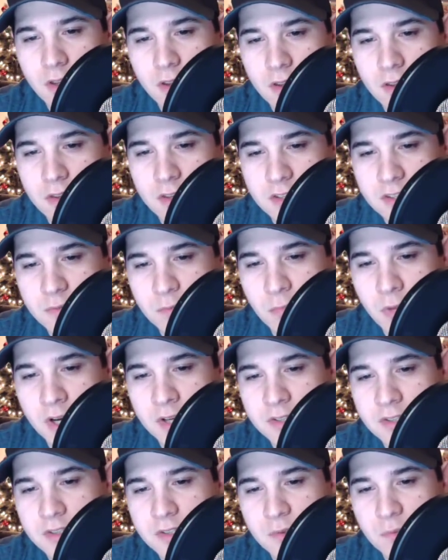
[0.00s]
this
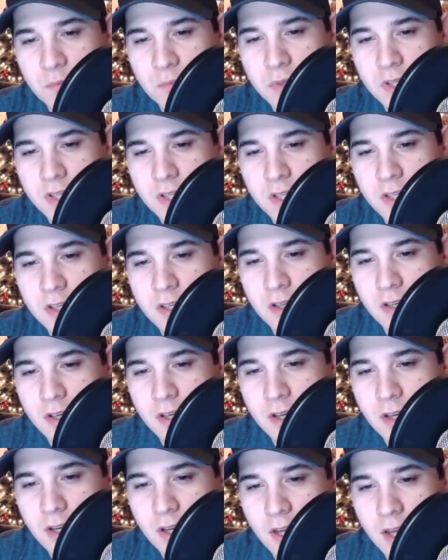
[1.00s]
must be
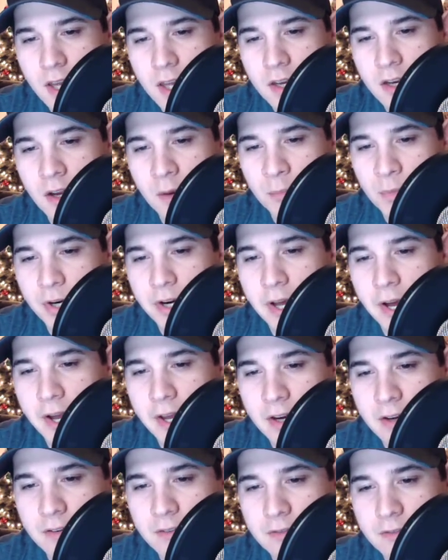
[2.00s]
a number
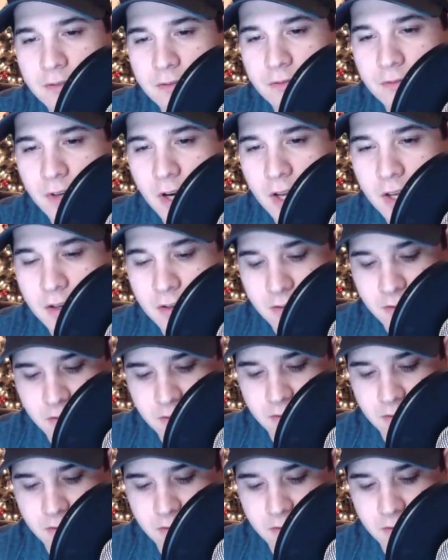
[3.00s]
9, right?